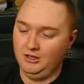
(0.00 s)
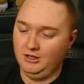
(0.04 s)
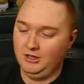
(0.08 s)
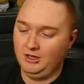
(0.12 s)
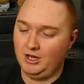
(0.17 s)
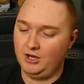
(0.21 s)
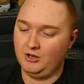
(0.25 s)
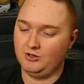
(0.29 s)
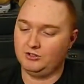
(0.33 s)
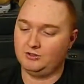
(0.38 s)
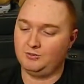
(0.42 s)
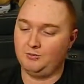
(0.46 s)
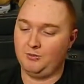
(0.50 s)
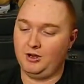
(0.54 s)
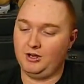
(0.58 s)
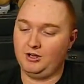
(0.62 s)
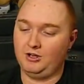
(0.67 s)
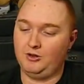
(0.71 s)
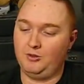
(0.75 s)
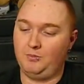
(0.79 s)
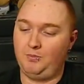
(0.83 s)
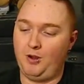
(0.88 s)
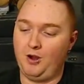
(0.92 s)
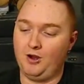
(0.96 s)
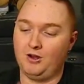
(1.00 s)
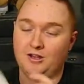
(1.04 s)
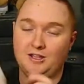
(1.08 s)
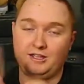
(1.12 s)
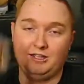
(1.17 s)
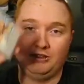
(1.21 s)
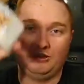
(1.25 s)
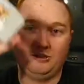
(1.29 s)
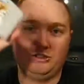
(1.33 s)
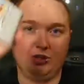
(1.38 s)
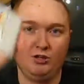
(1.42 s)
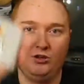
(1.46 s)
Here is Mario
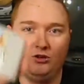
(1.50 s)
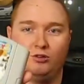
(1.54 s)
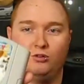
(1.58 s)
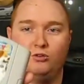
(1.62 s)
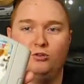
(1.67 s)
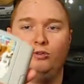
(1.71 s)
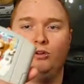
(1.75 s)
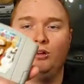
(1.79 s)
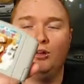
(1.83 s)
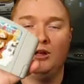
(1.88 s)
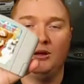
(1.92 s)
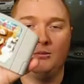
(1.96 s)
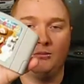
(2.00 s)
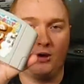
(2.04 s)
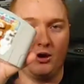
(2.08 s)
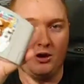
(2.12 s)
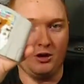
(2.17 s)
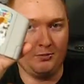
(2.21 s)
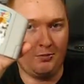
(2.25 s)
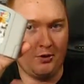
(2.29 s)
Party 2. Mario